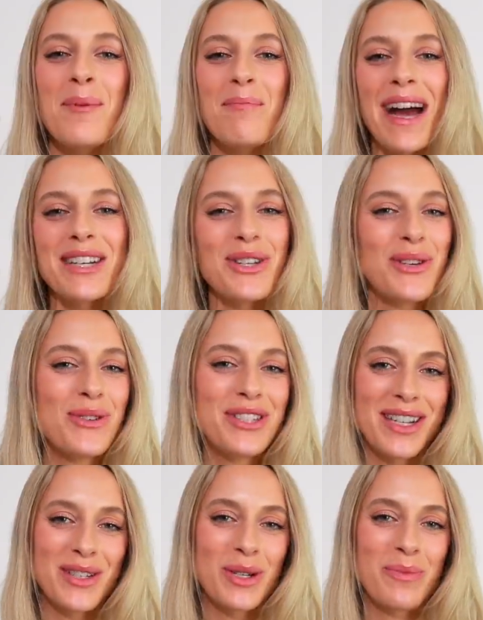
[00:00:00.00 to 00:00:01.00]
Back to you,
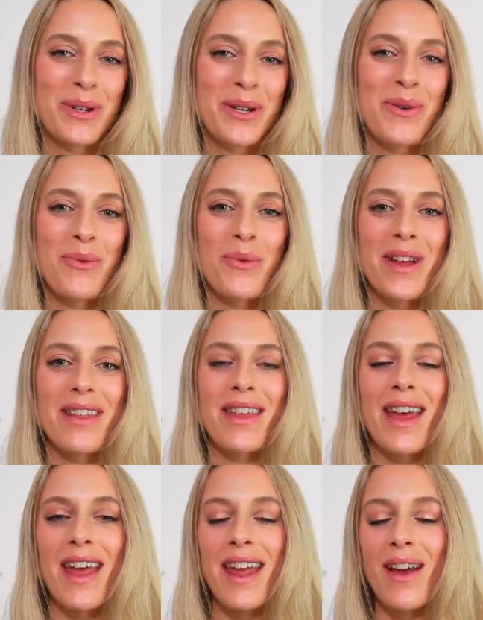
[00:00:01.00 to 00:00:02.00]
gentlemen, with
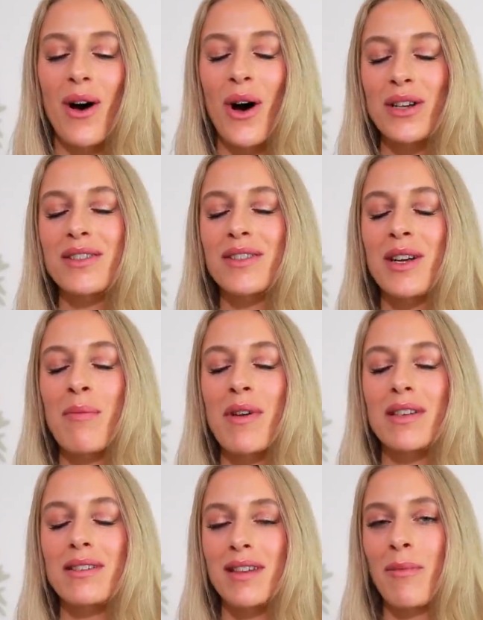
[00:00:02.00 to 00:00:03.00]
an awesome
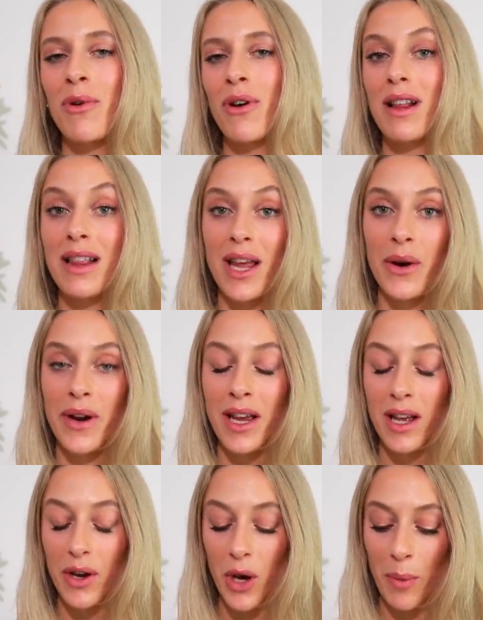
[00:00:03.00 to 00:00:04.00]
summer
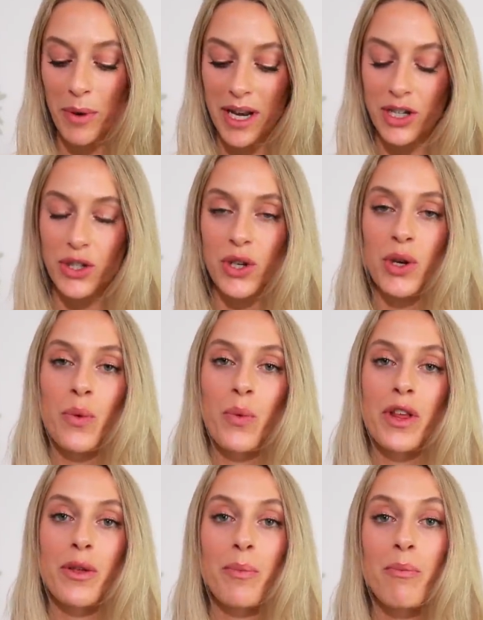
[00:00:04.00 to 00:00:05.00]
layering combination
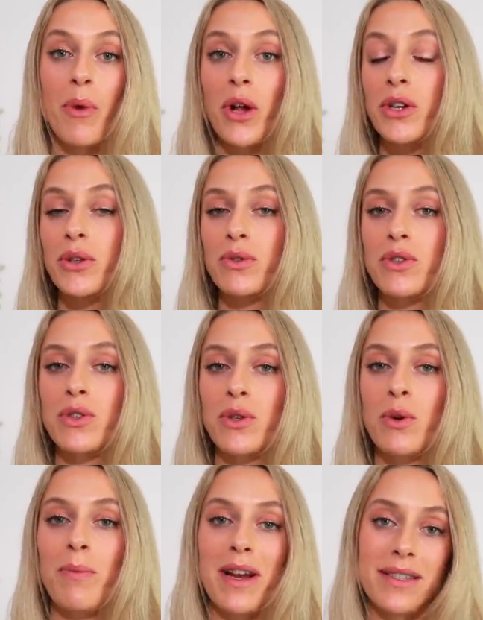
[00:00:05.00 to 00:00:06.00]
with Molecule
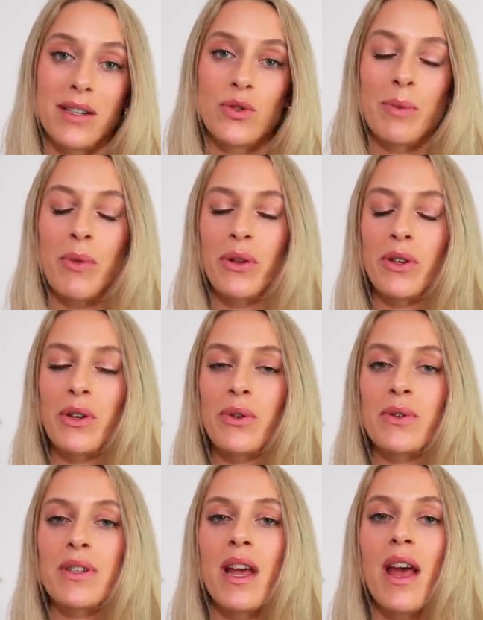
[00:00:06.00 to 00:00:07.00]
two by Eccentric
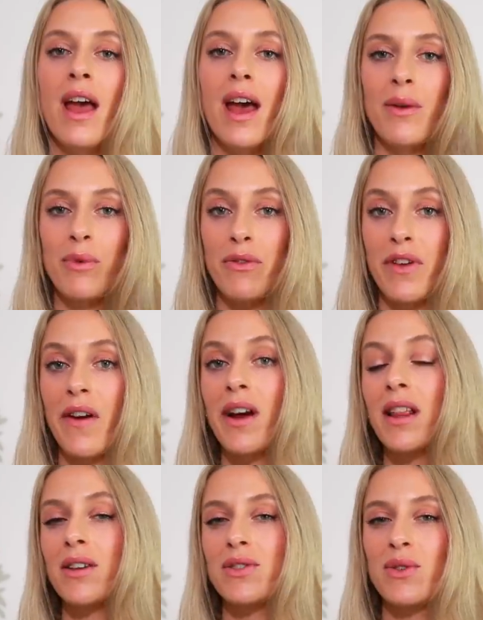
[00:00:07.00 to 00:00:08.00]
Molecules and Riviera
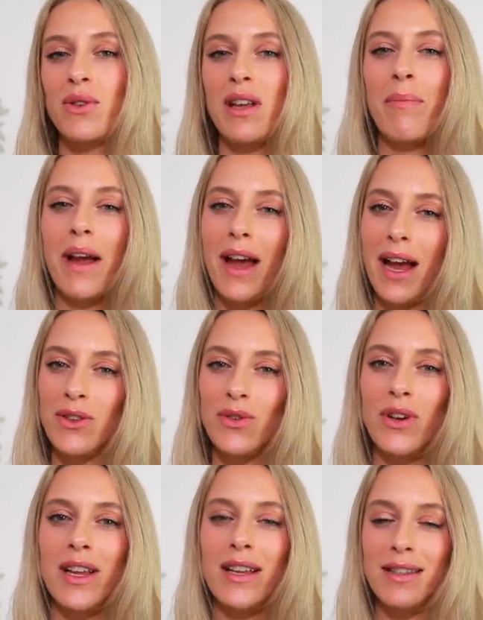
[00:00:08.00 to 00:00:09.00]
Lazuli by
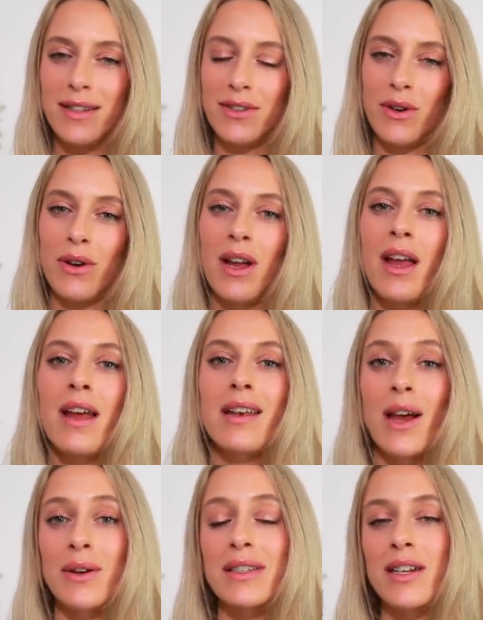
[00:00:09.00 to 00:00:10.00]
Atelier des Ors.
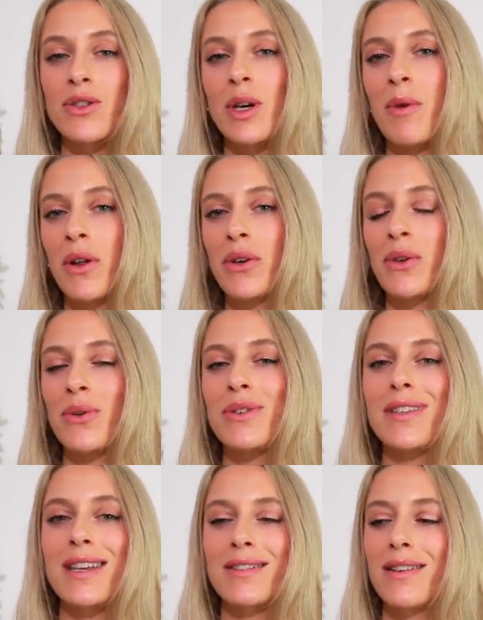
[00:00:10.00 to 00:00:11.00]
Now, Eccentric
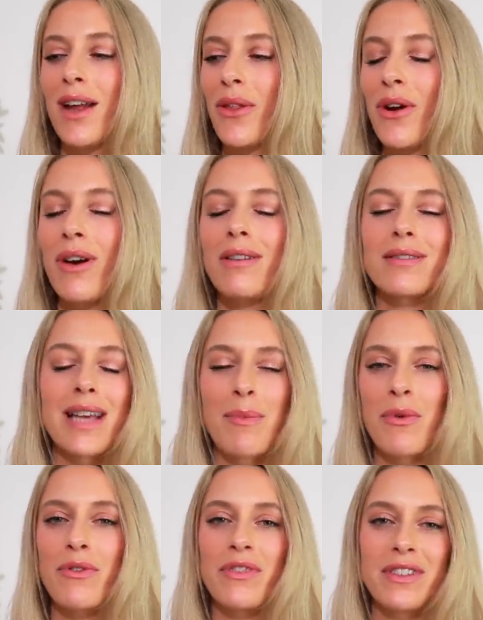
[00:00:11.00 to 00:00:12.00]
Molecules is another type
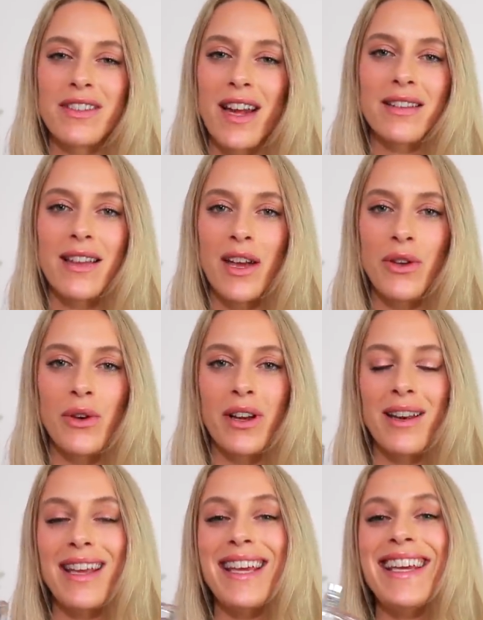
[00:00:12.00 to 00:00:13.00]
of scent that you
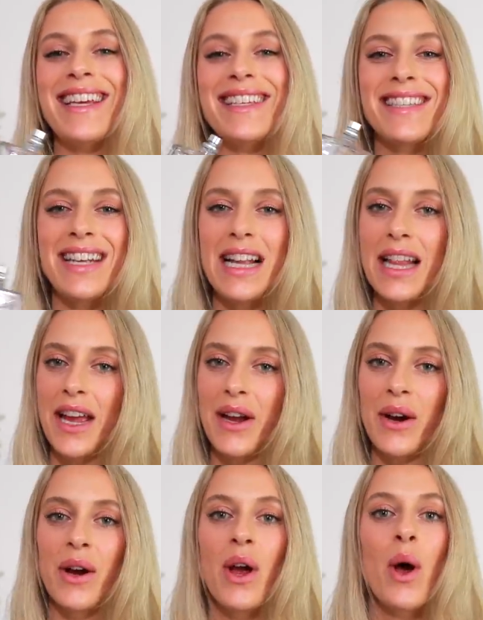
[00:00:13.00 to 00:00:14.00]
can easily
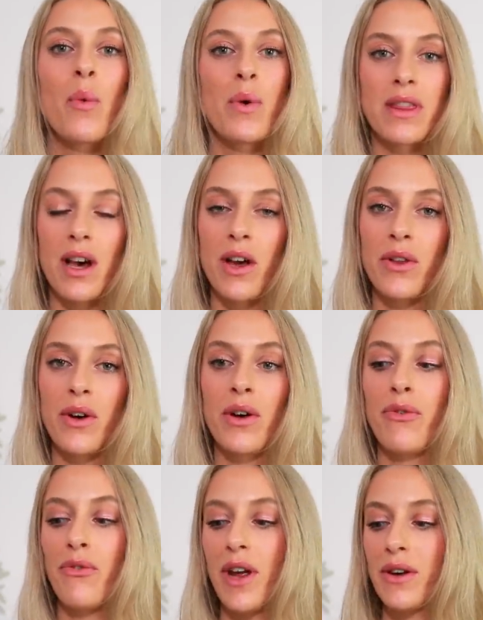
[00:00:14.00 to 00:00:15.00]
layer with
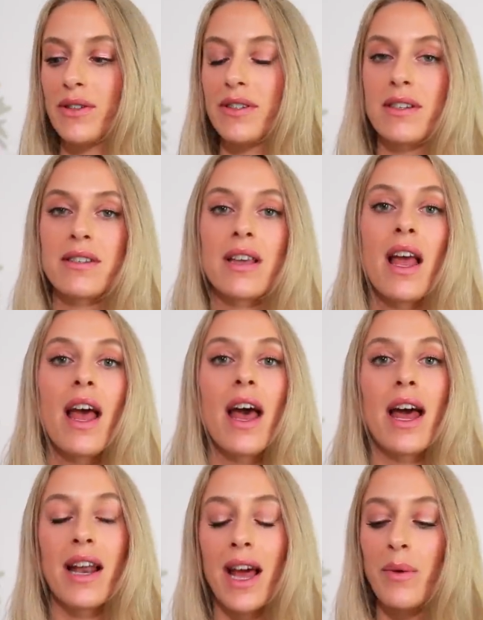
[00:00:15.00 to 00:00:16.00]
other fragrances.
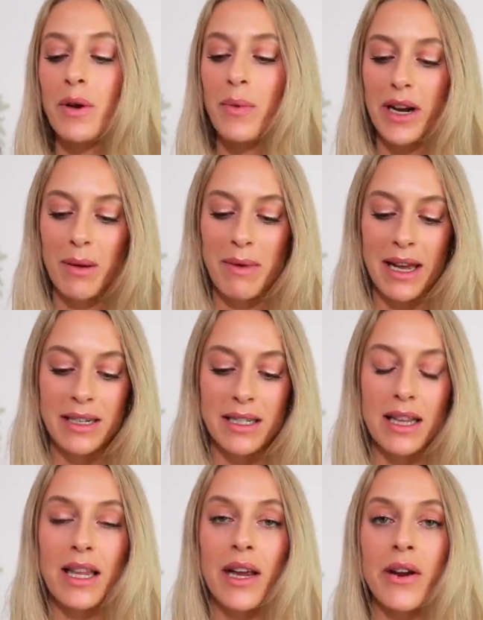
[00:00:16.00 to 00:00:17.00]
And I would recommend
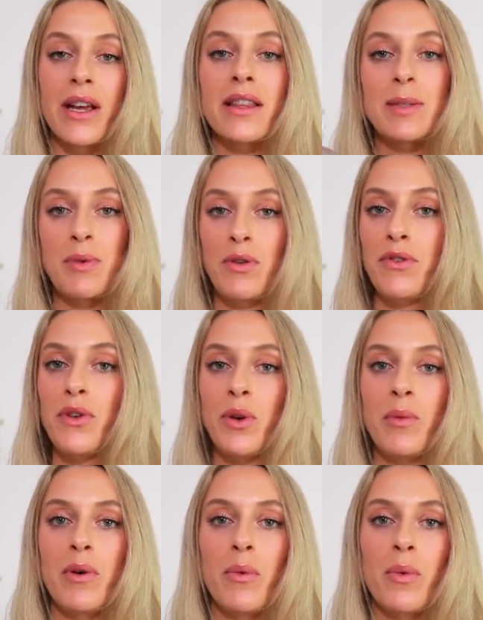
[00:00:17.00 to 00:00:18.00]
layering this
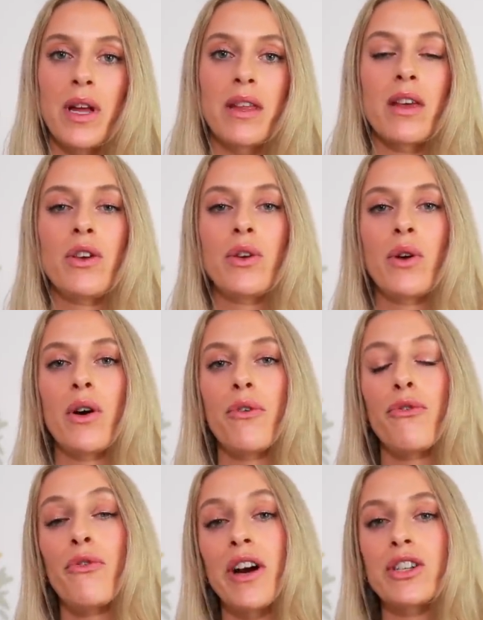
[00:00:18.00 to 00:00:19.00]
perfume with your
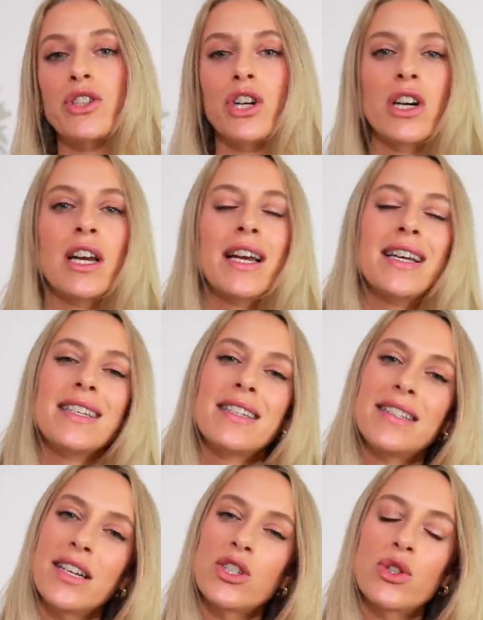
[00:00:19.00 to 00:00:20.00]
fresher
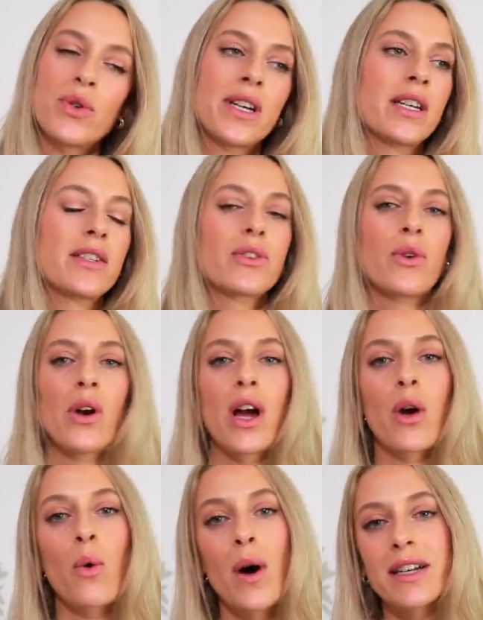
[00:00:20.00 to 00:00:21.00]
citrus or
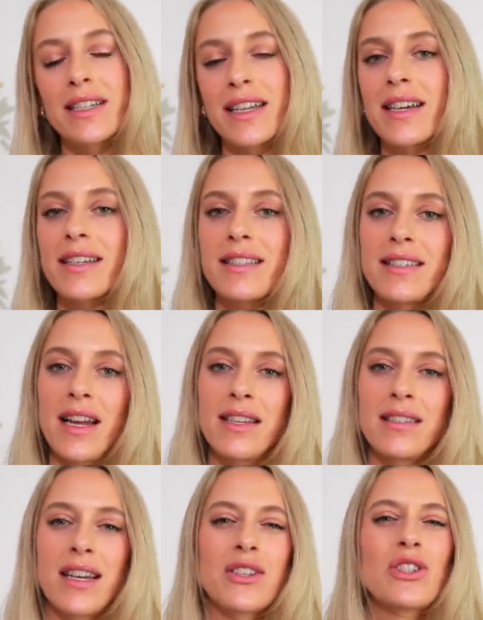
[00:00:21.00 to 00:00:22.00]
aquatic
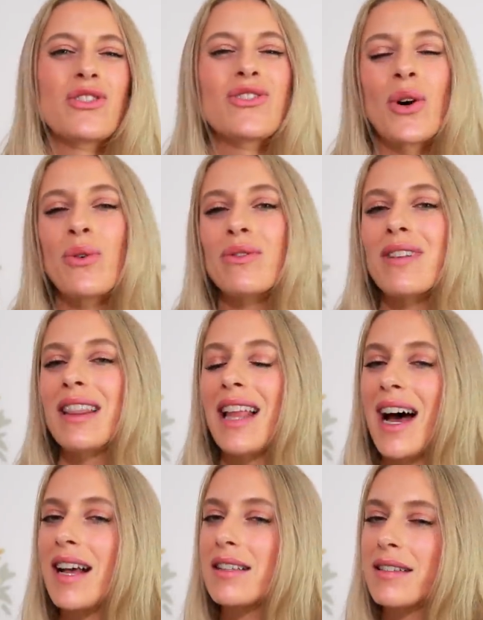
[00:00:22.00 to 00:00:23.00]
scents that don't
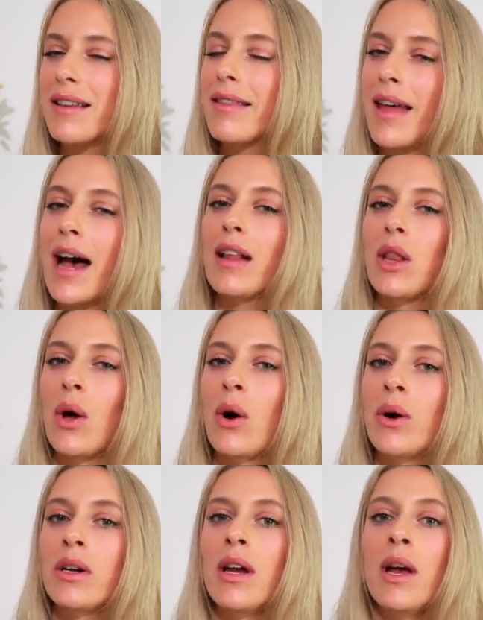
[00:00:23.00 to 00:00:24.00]
last that long,